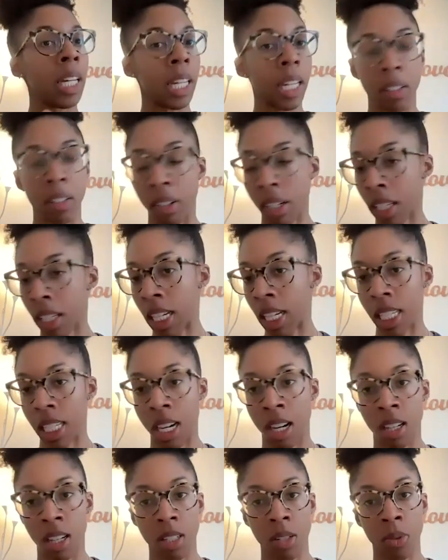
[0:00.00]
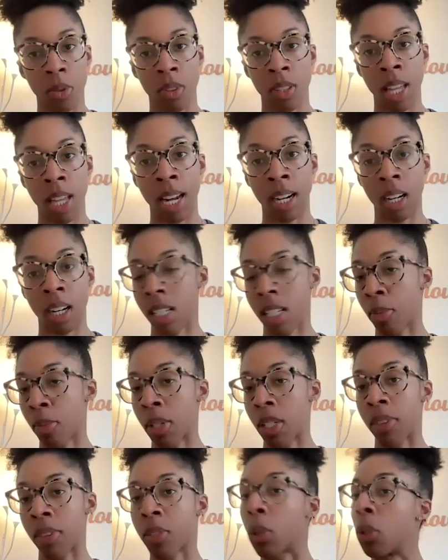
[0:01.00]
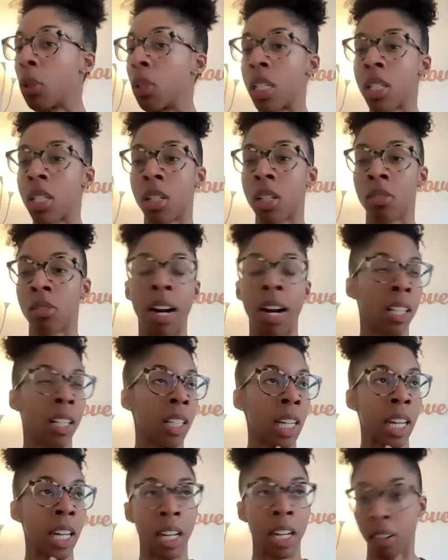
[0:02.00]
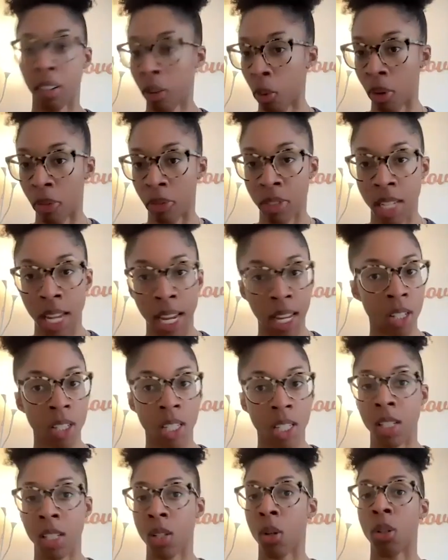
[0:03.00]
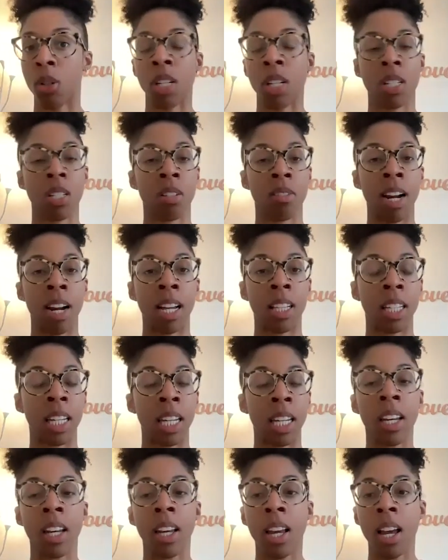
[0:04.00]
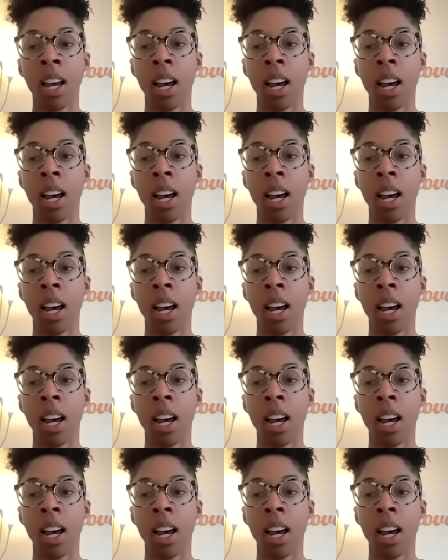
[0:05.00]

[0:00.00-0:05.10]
hearing things that customers have told us directly, hearing what sales has told us directly.